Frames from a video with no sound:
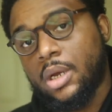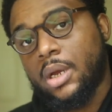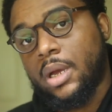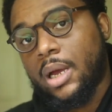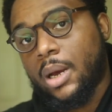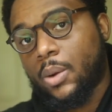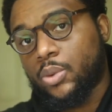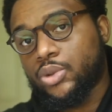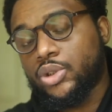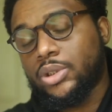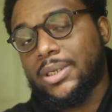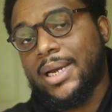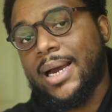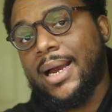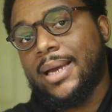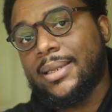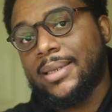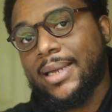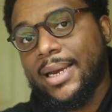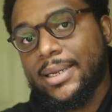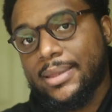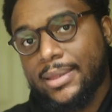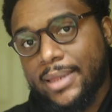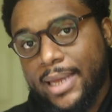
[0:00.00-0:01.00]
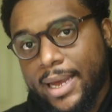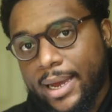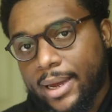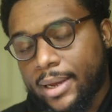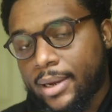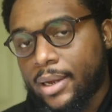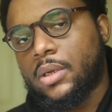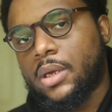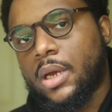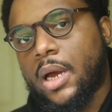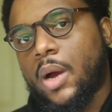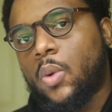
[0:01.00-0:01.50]
I want you to highlight that.
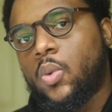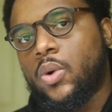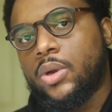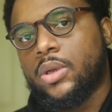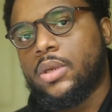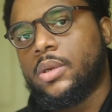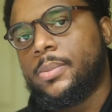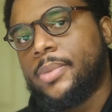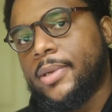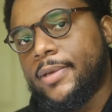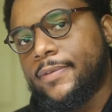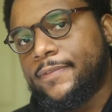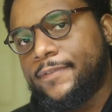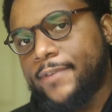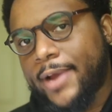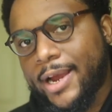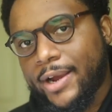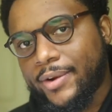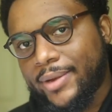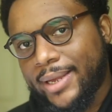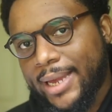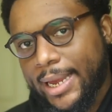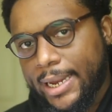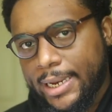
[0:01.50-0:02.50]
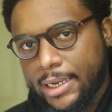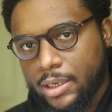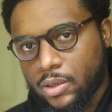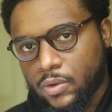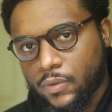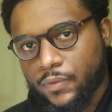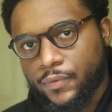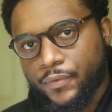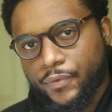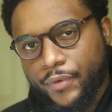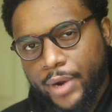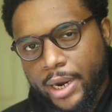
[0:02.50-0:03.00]
I want you to be very
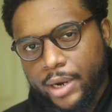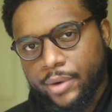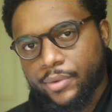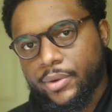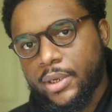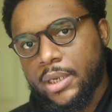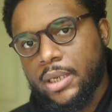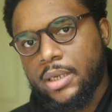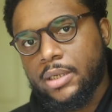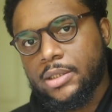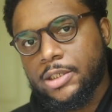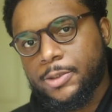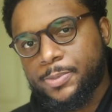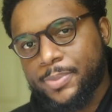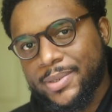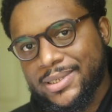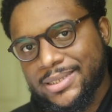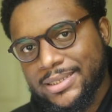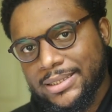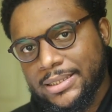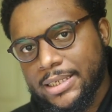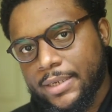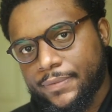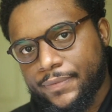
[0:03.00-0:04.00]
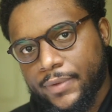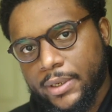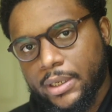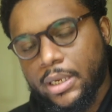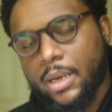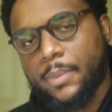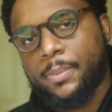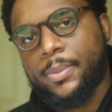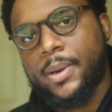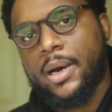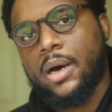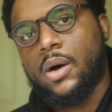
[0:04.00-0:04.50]
anal, very specific
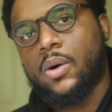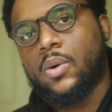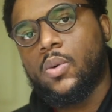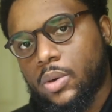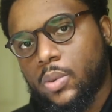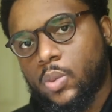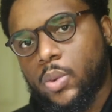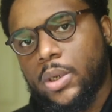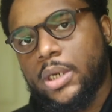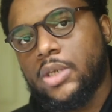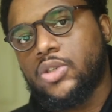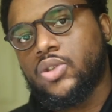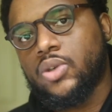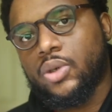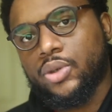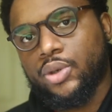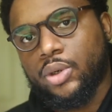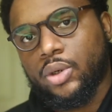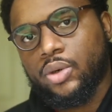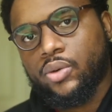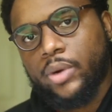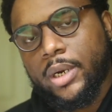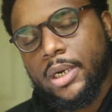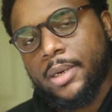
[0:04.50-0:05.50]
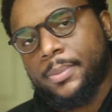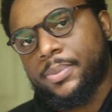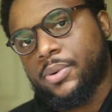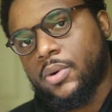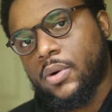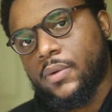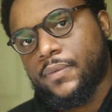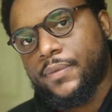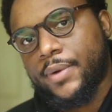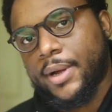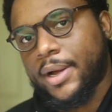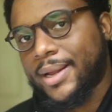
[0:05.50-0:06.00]
about what is on your credit
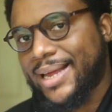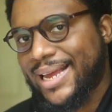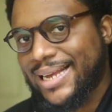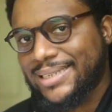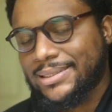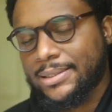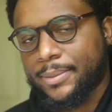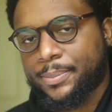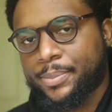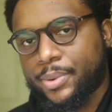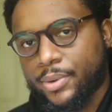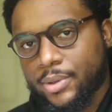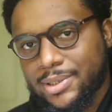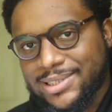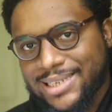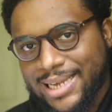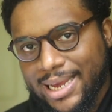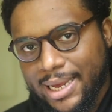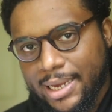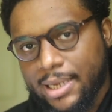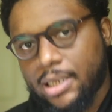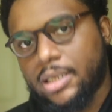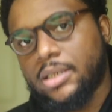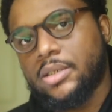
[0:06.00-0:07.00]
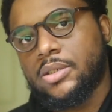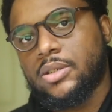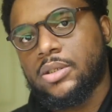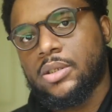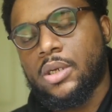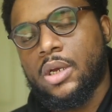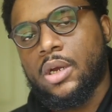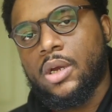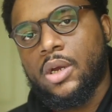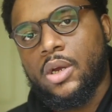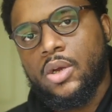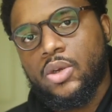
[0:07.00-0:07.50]
profile as it pertains
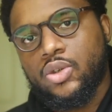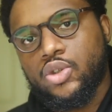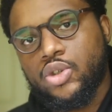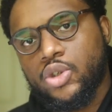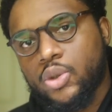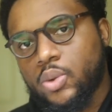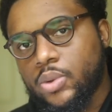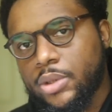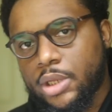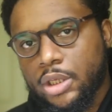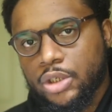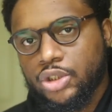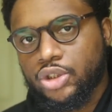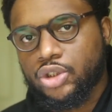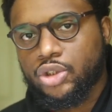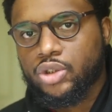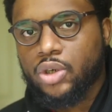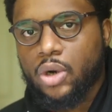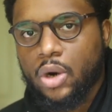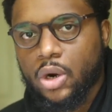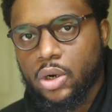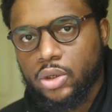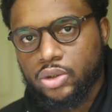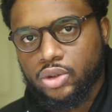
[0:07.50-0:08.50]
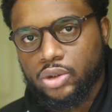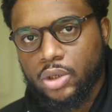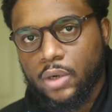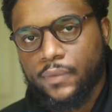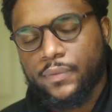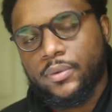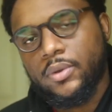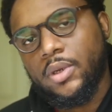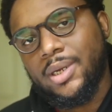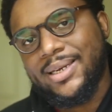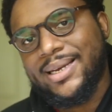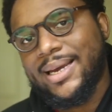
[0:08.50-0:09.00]
to this charge-off.
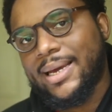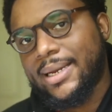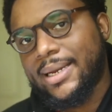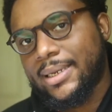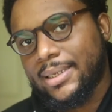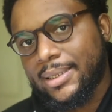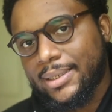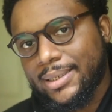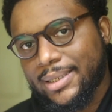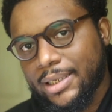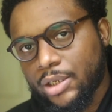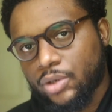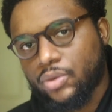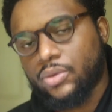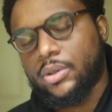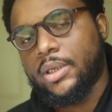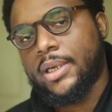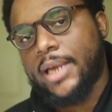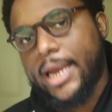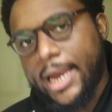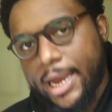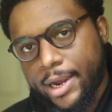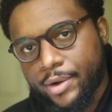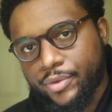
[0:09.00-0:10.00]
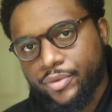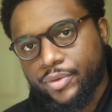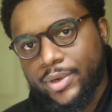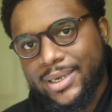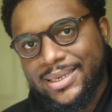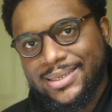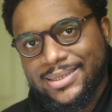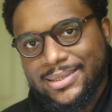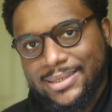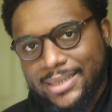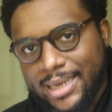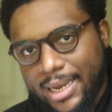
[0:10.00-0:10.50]
Look at literally every
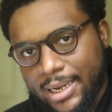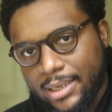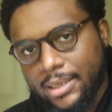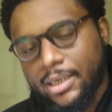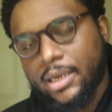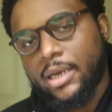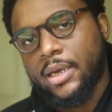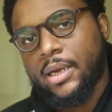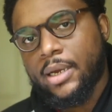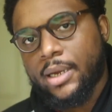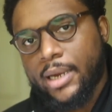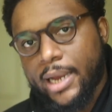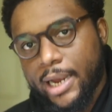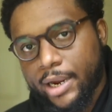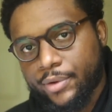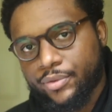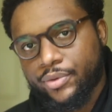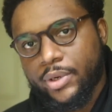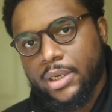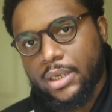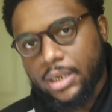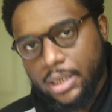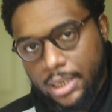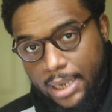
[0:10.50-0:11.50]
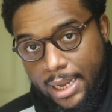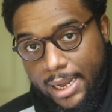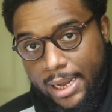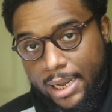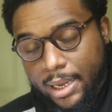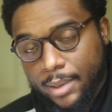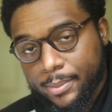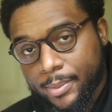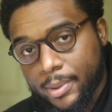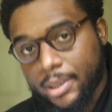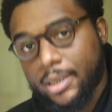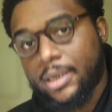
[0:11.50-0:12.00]
date, every
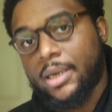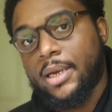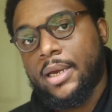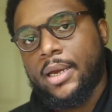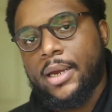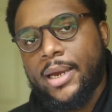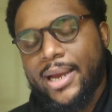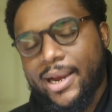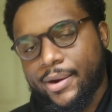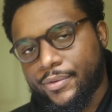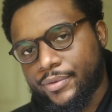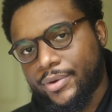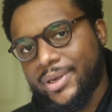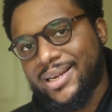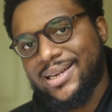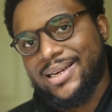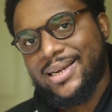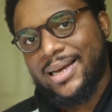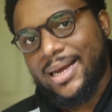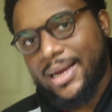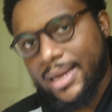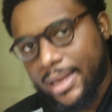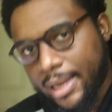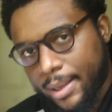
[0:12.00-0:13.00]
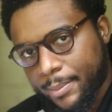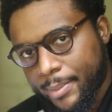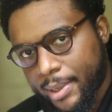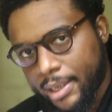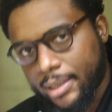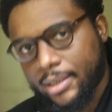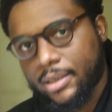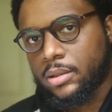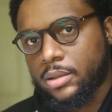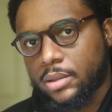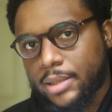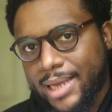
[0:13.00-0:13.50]
comma, every comment,
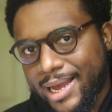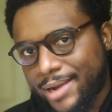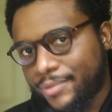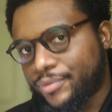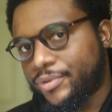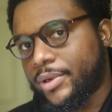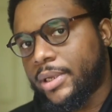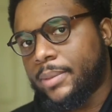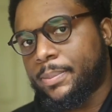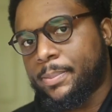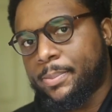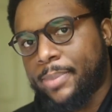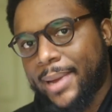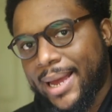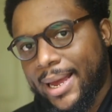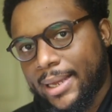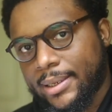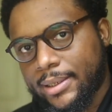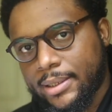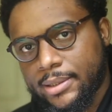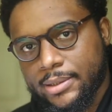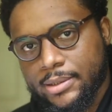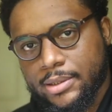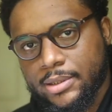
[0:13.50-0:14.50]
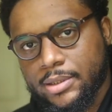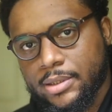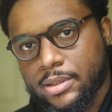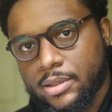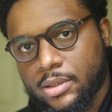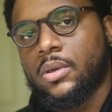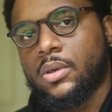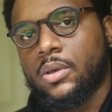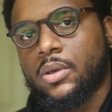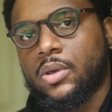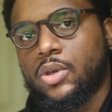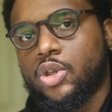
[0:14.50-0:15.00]
every balance.
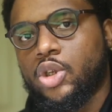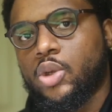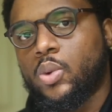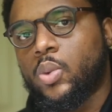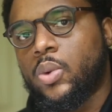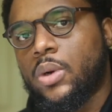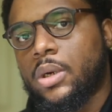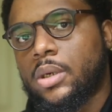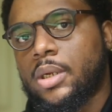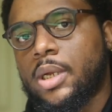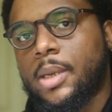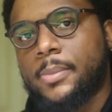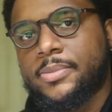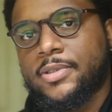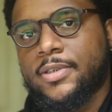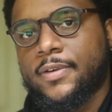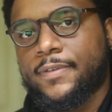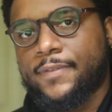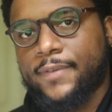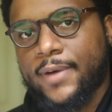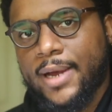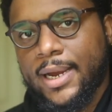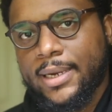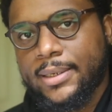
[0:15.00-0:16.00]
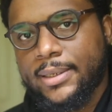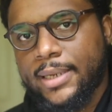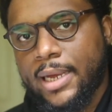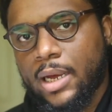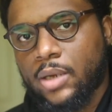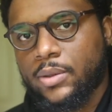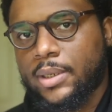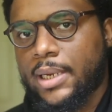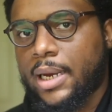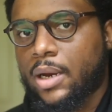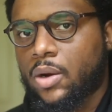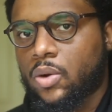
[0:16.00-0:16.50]
You will come to find
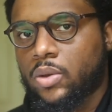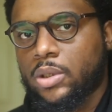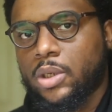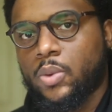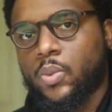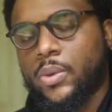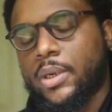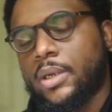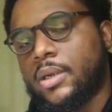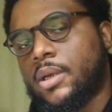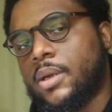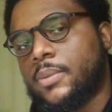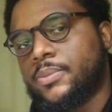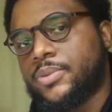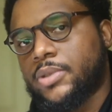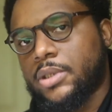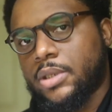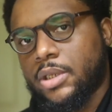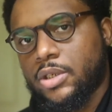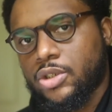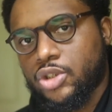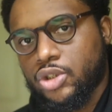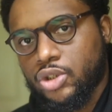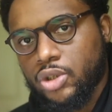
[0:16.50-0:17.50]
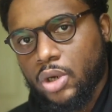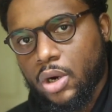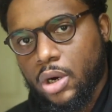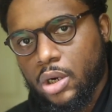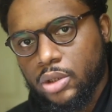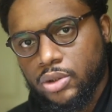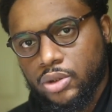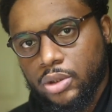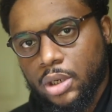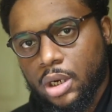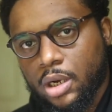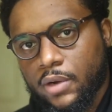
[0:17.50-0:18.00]
out, not only when it comes to this
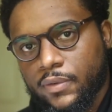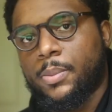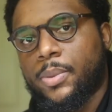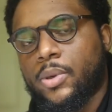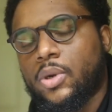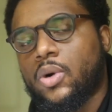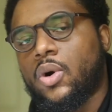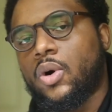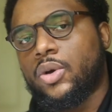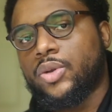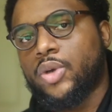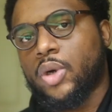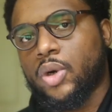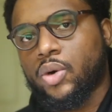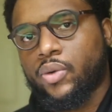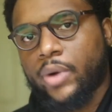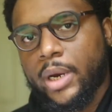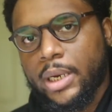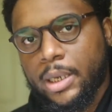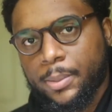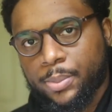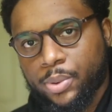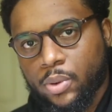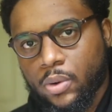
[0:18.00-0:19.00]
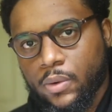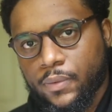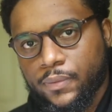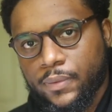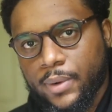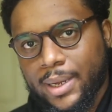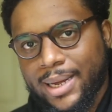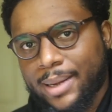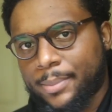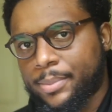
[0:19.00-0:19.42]
charge-off, but on your credit profile, I